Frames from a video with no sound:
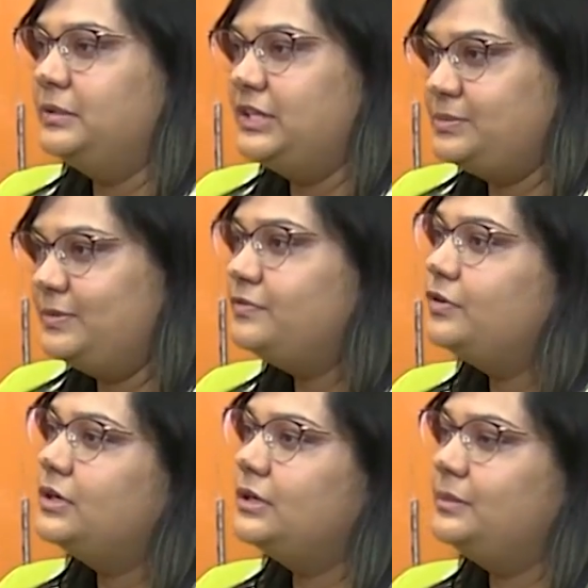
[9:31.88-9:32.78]
punishment
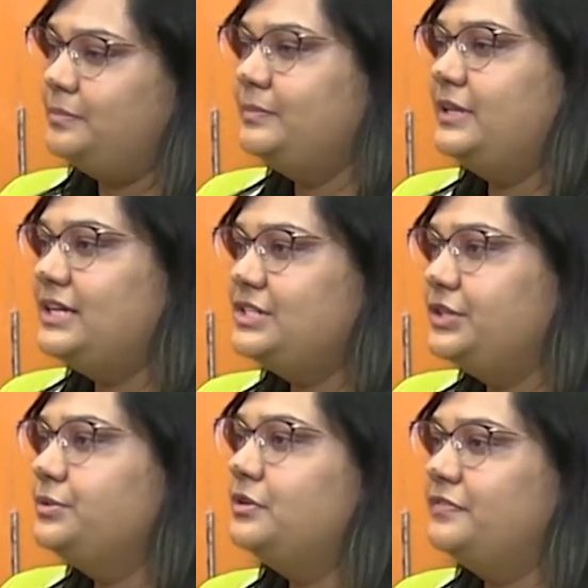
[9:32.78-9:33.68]
for they are
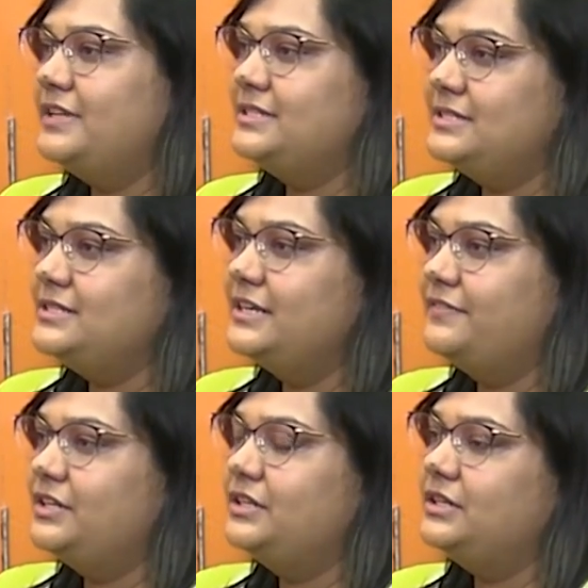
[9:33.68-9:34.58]
schedule offences
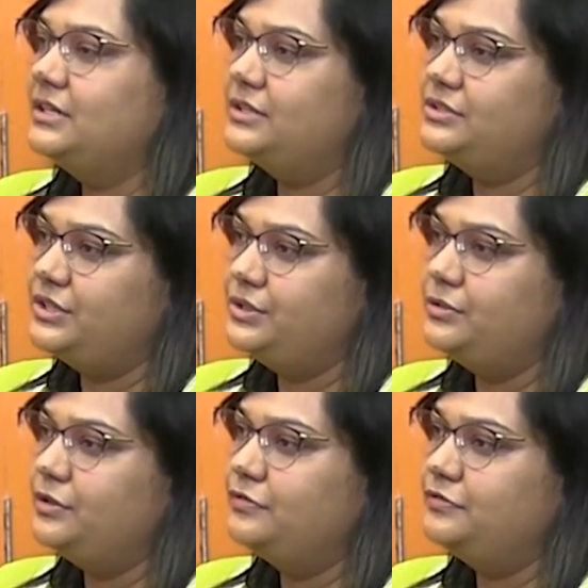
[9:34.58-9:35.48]
given in the
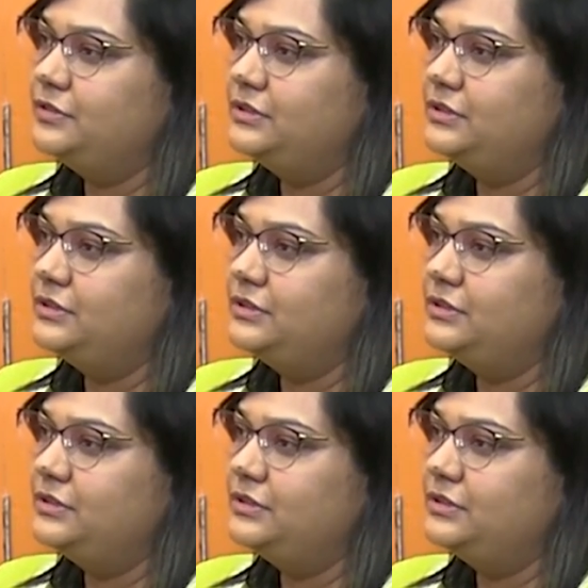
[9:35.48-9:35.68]
schedule of